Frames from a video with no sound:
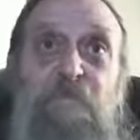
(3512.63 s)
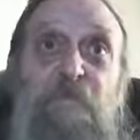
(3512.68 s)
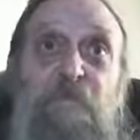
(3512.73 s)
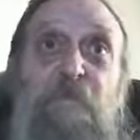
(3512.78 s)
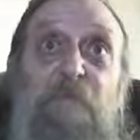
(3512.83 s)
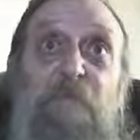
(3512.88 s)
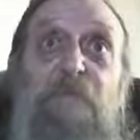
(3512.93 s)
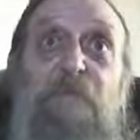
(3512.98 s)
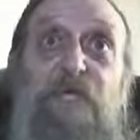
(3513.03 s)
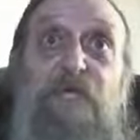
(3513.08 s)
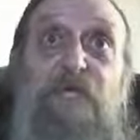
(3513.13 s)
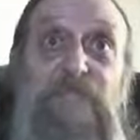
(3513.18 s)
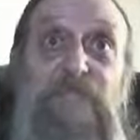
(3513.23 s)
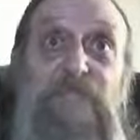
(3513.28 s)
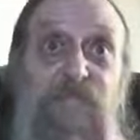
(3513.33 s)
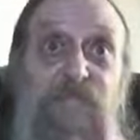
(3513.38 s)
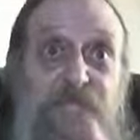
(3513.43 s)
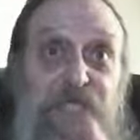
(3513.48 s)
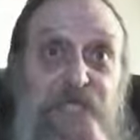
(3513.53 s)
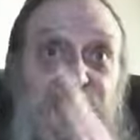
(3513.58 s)
But the
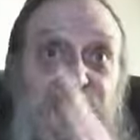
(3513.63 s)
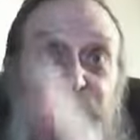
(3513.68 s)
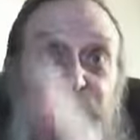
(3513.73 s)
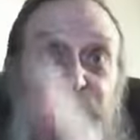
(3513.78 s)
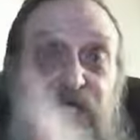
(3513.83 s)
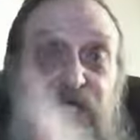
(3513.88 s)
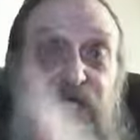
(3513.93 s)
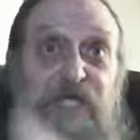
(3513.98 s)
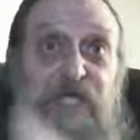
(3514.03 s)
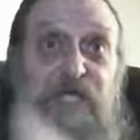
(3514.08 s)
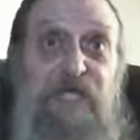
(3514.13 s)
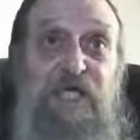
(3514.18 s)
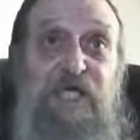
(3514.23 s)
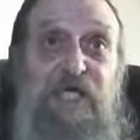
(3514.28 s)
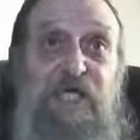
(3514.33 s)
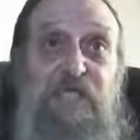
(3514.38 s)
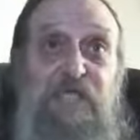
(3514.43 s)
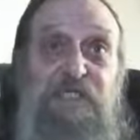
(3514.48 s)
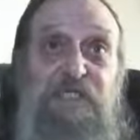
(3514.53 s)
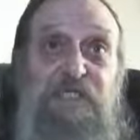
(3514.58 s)
thing
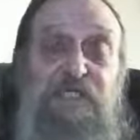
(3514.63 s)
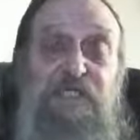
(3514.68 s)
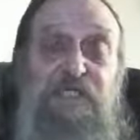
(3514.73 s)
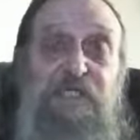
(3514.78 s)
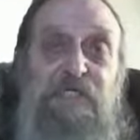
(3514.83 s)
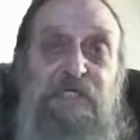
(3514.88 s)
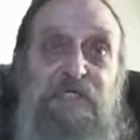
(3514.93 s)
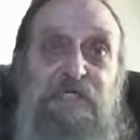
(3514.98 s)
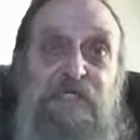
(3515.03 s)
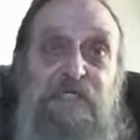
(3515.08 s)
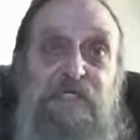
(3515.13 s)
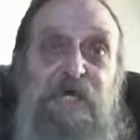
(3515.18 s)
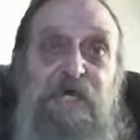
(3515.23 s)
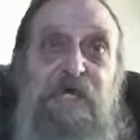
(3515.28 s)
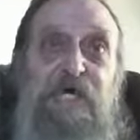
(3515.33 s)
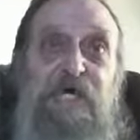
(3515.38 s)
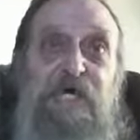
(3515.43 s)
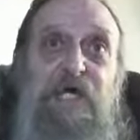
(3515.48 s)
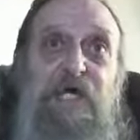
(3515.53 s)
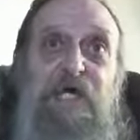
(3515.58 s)
is
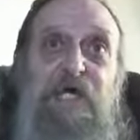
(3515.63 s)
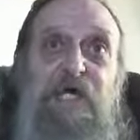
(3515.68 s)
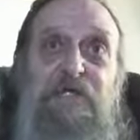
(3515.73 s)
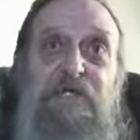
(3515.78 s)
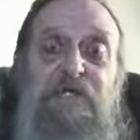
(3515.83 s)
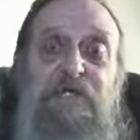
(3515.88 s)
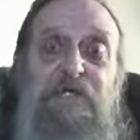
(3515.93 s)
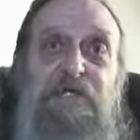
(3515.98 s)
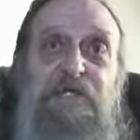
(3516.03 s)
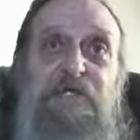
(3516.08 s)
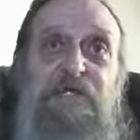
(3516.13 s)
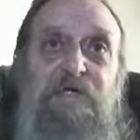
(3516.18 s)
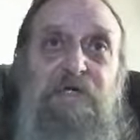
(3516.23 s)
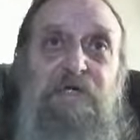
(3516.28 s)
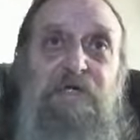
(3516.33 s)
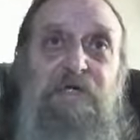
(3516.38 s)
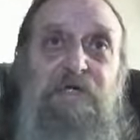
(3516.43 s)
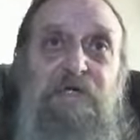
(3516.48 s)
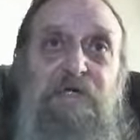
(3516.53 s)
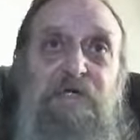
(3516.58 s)
that
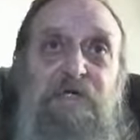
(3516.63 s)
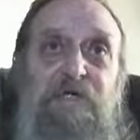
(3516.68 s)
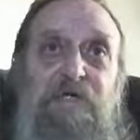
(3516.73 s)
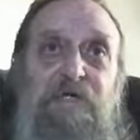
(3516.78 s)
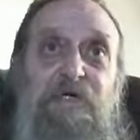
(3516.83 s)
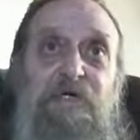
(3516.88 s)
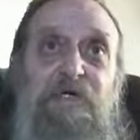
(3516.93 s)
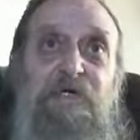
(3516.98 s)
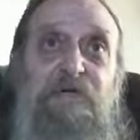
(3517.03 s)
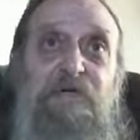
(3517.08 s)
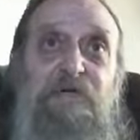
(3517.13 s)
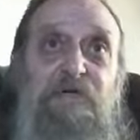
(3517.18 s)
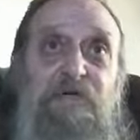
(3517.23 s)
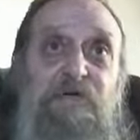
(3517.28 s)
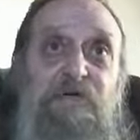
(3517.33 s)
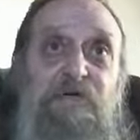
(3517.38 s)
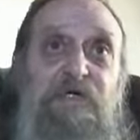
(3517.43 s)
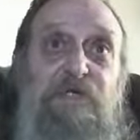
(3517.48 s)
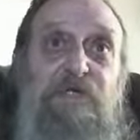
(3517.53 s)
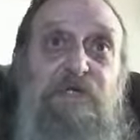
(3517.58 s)

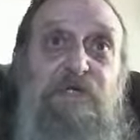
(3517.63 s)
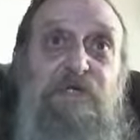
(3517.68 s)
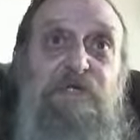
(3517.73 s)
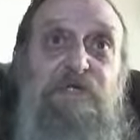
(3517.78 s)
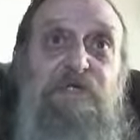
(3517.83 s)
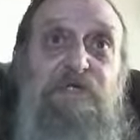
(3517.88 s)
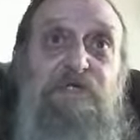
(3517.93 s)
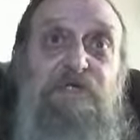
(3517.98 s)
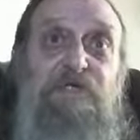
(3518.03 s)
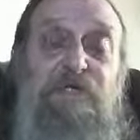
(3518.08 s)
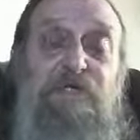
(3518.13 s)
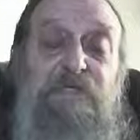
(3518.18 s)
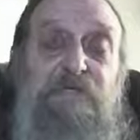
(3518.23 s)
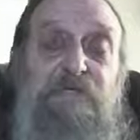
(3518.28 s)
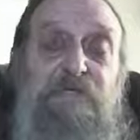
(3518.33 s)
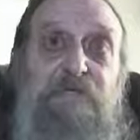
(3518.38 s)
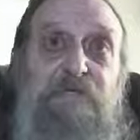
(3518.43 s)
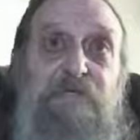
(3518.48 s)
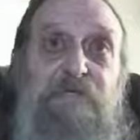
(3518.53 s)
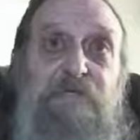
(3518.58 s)
only
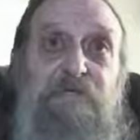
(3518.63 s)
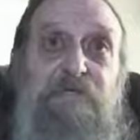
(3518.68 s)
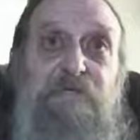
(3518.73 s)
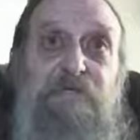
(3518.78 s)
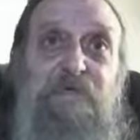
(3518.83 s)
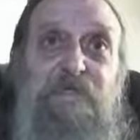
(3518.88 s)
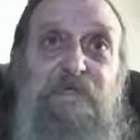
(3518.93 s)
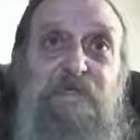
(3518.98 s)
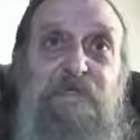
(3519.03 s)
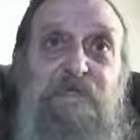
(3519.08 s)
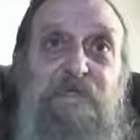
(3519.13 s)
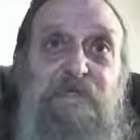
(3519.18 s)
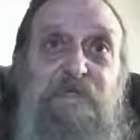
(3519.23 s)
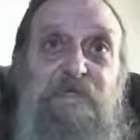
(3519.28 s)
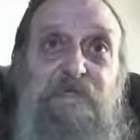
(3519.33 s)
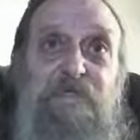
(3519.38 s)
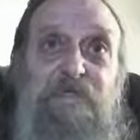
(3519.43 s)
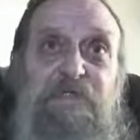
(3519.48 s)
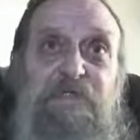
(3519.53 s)
some of us